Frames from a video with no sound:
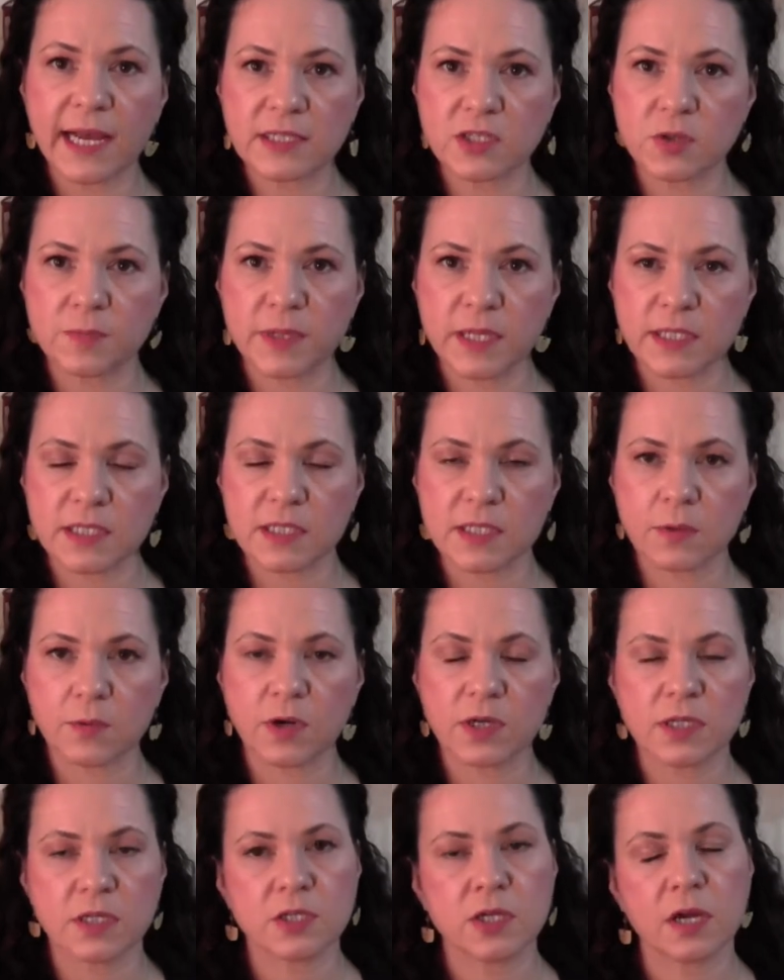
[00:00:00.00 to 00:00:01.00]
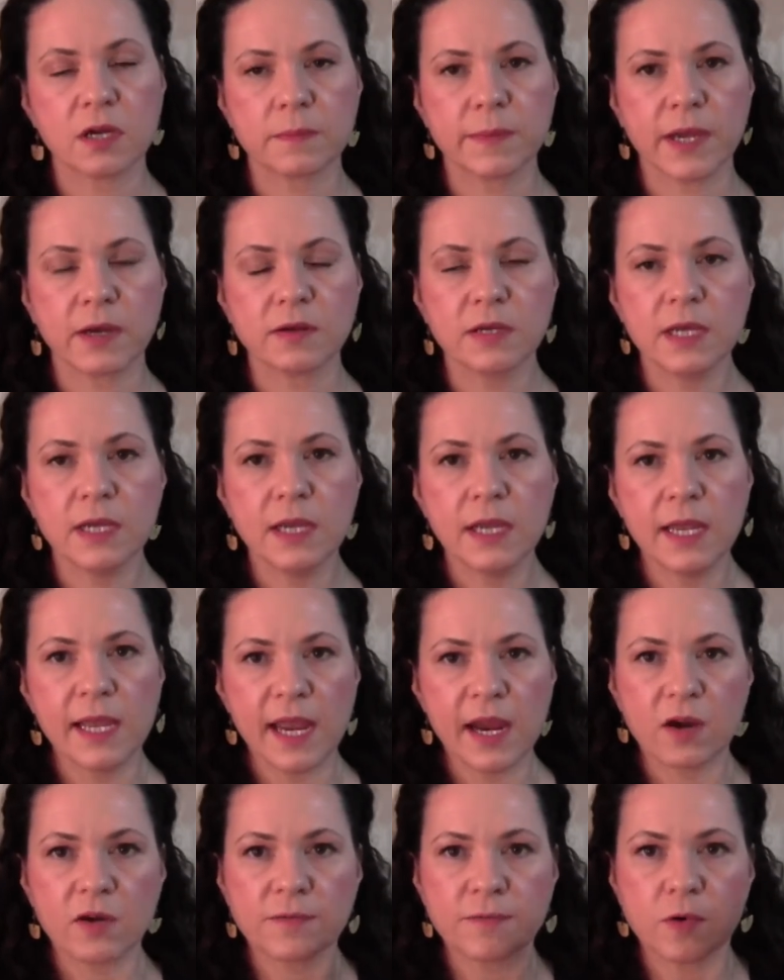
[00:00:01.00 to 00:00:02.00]
last two places I wanted to talk about.
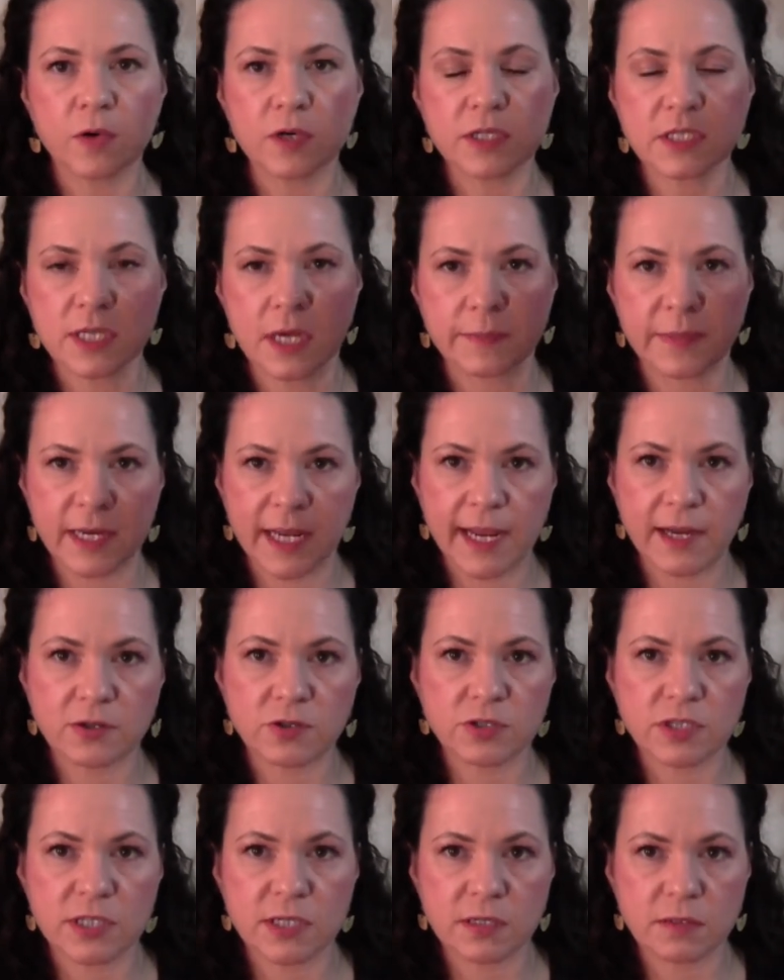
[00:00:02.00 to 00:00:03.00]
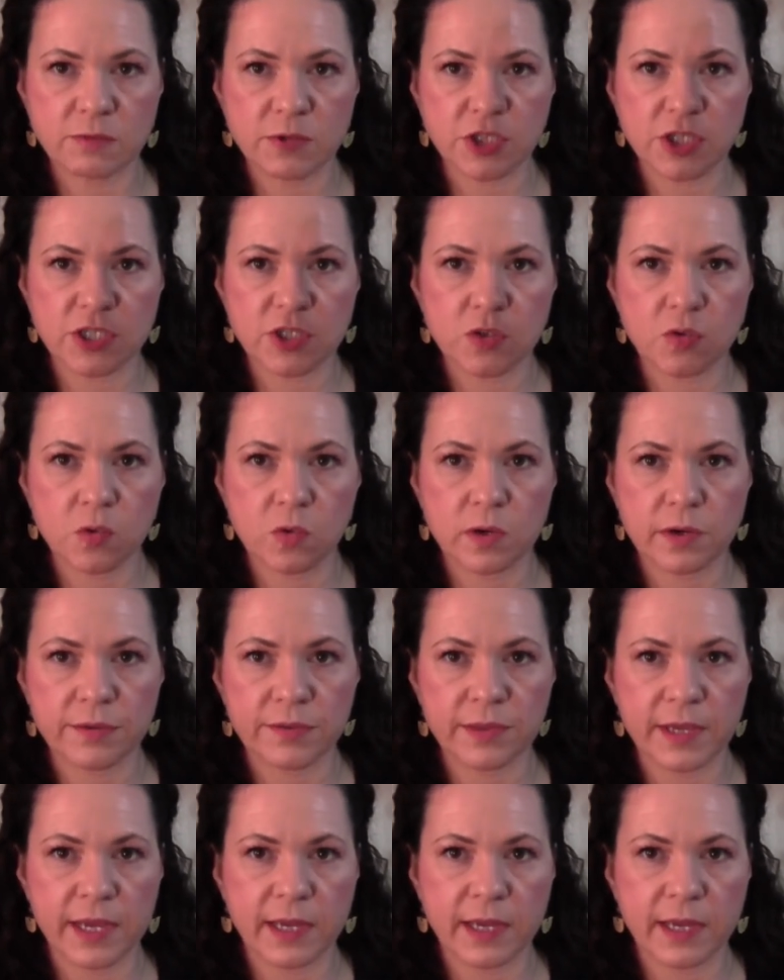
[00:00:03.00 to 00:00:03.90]
Air Force up at Anderson, which is north,